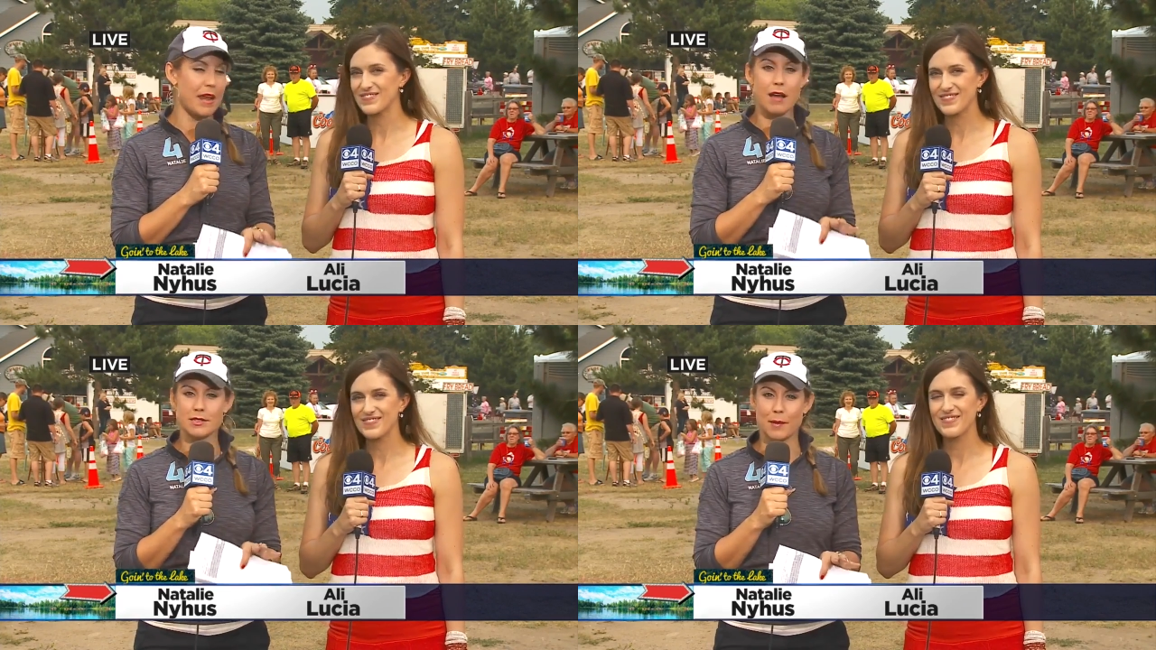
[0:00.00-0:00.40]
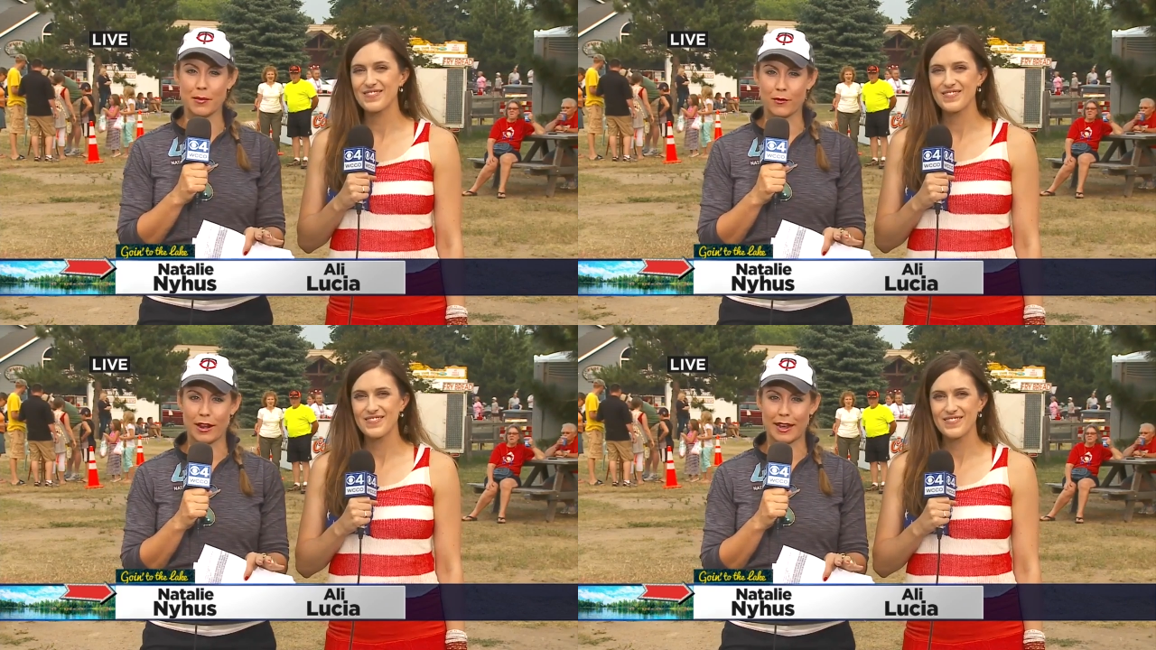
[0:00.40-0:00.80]
Speaker 1: Now it's up
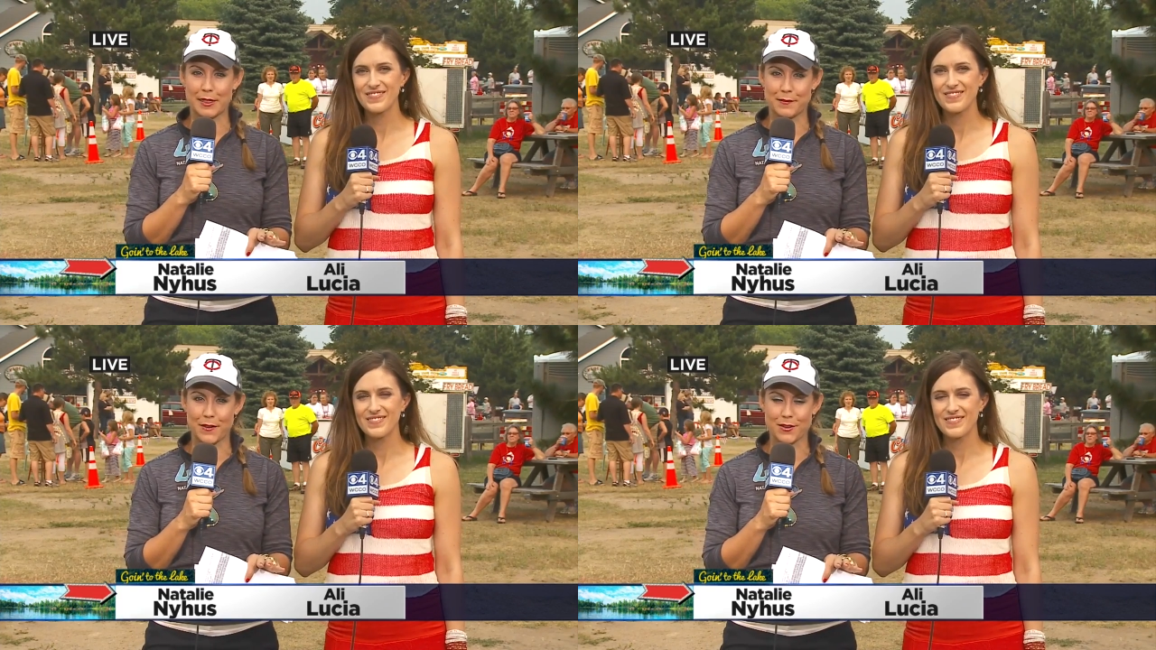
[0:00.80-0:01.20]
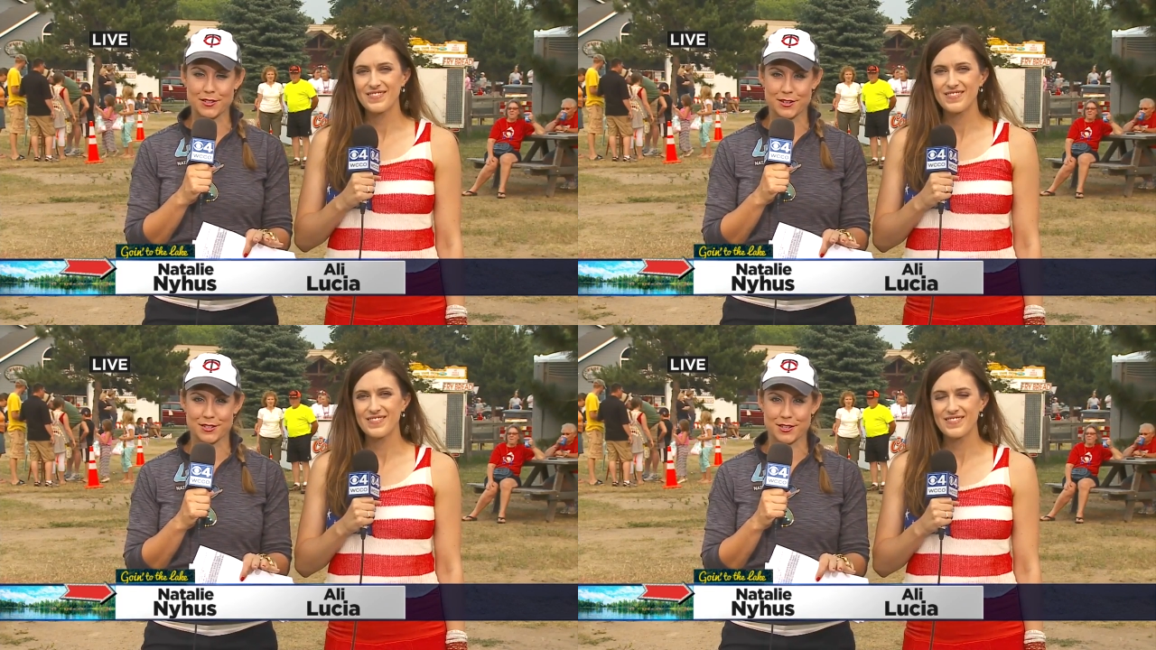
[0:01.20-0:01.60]
and running, and the
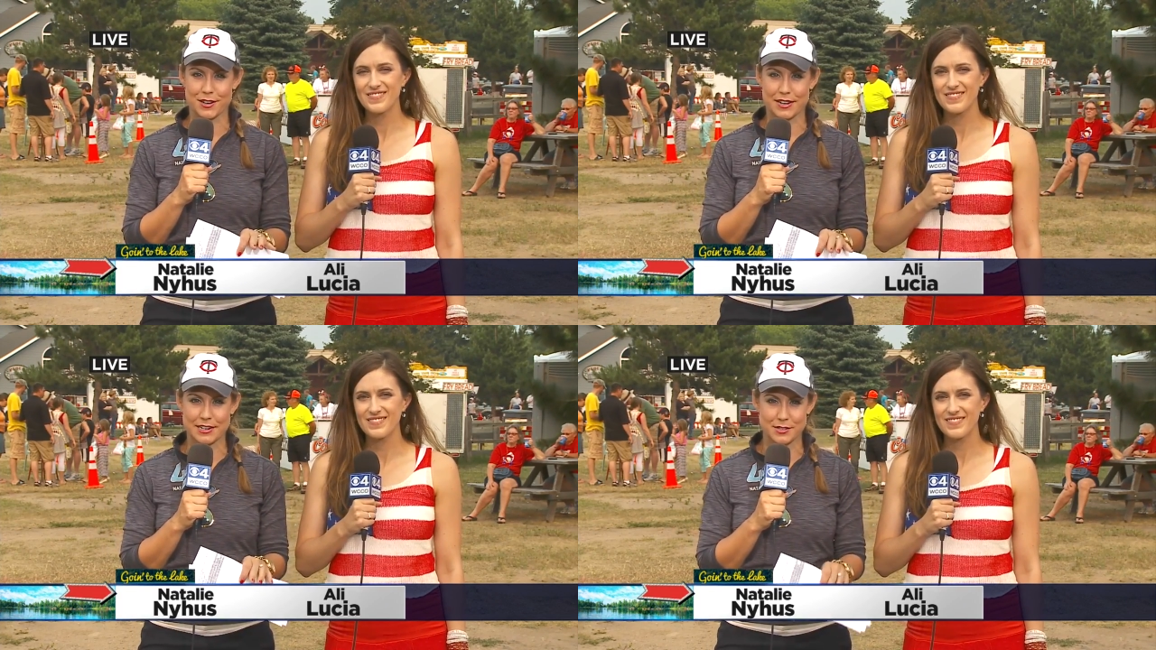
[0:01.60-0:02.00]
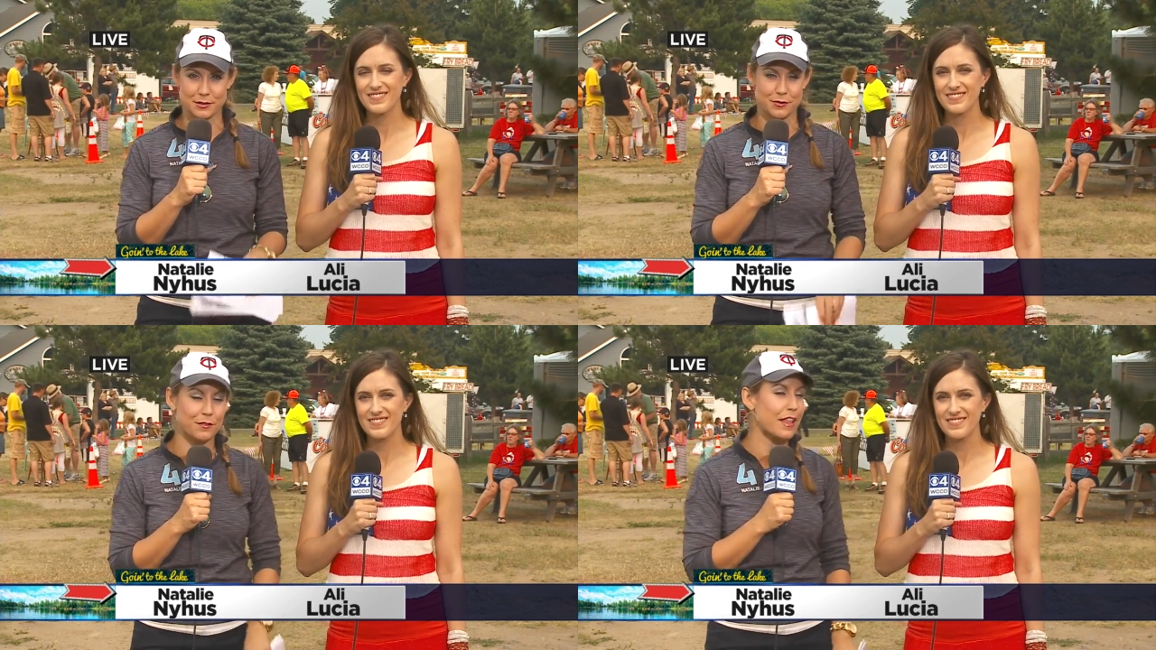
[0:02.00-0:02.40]
folks are starting
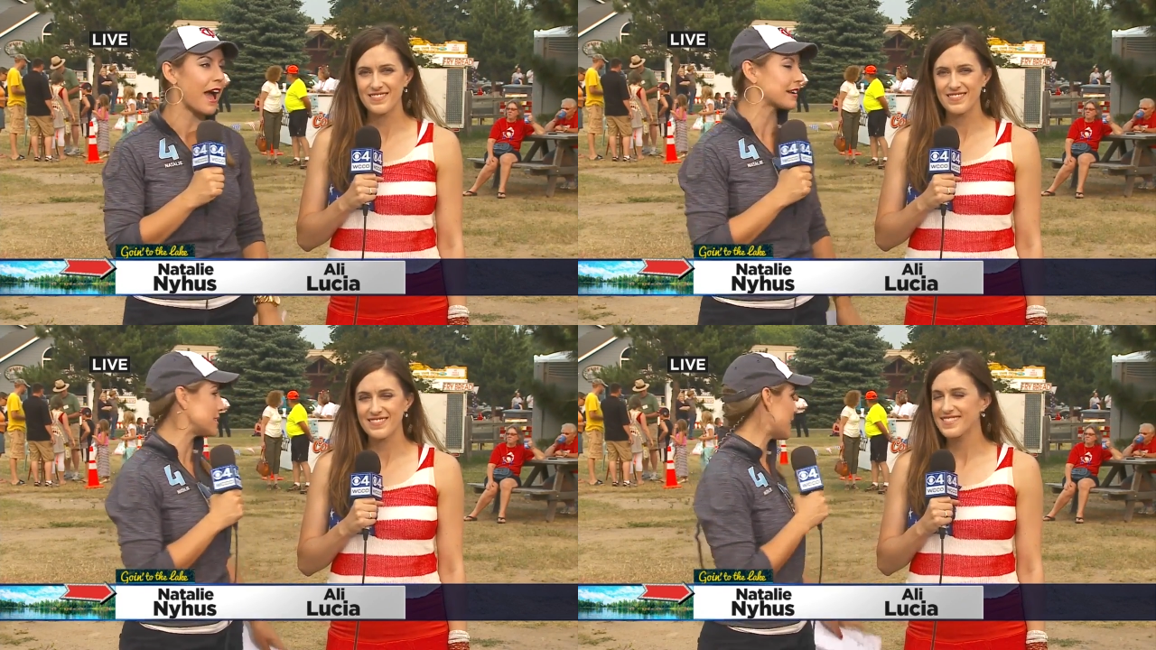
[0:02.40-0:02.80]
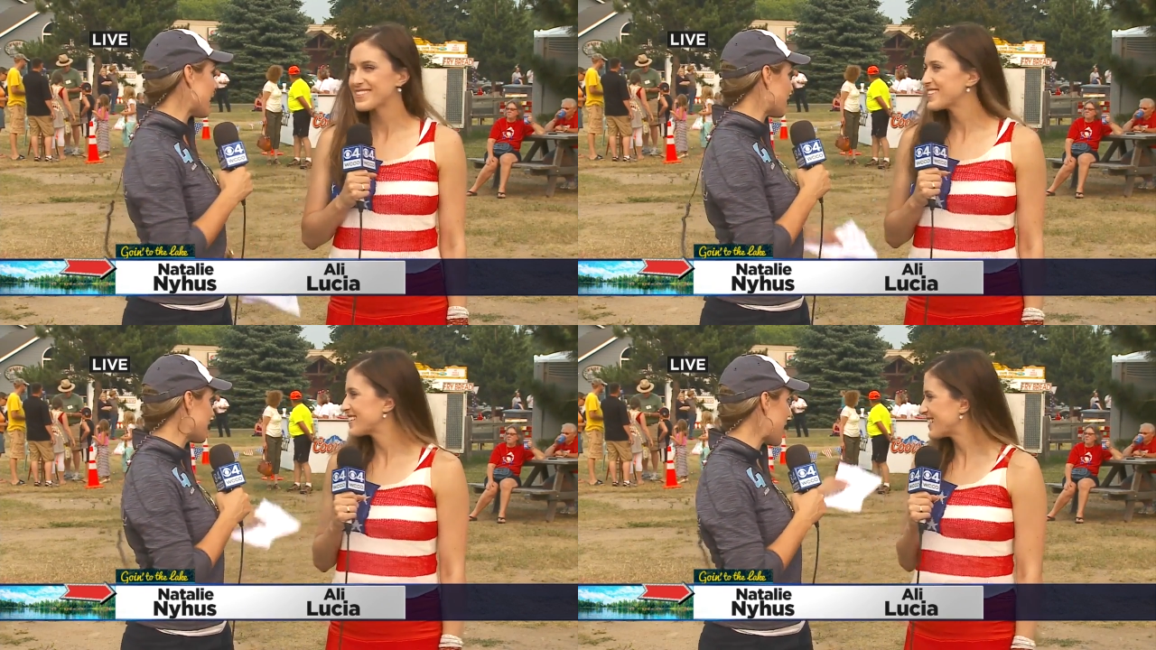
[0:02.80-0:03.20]
to flock to the
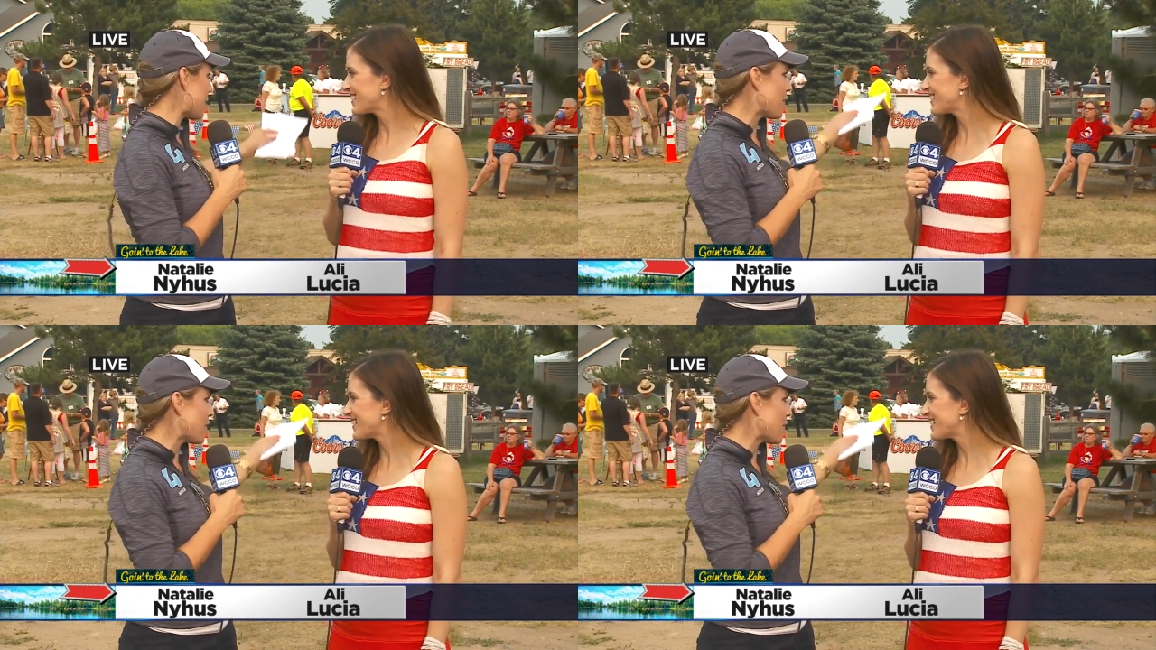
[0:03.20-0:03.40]
area.